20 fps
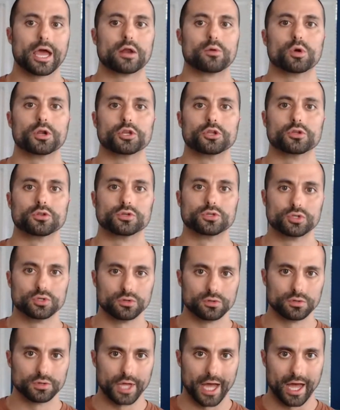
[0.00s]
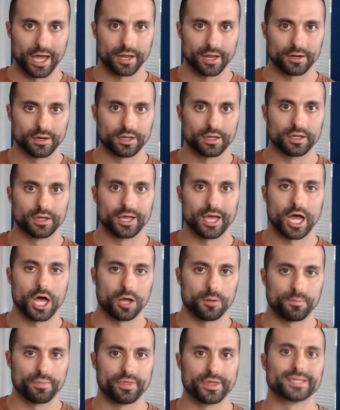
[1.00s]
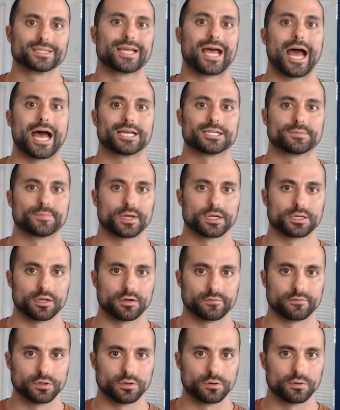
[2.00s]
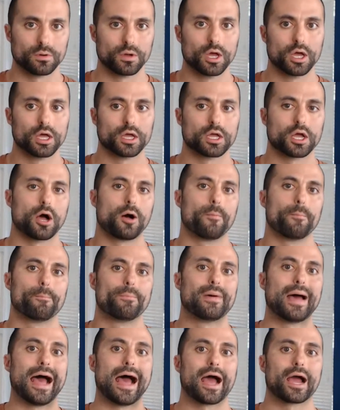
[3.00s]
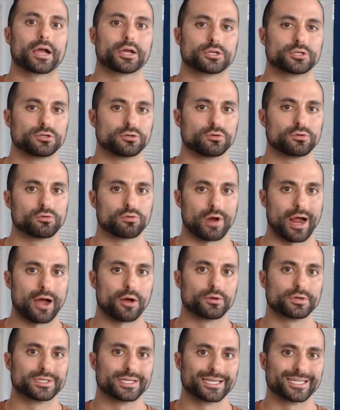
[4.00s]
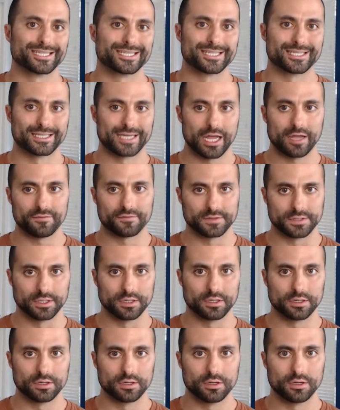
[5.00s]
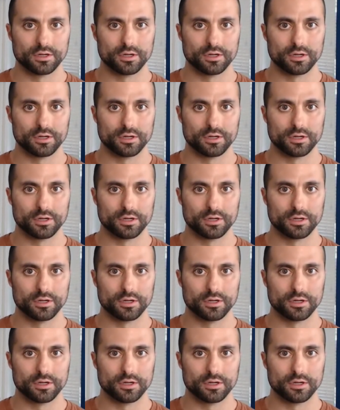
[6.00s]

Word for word: and when you do that help this aspect of you come back to ground and safety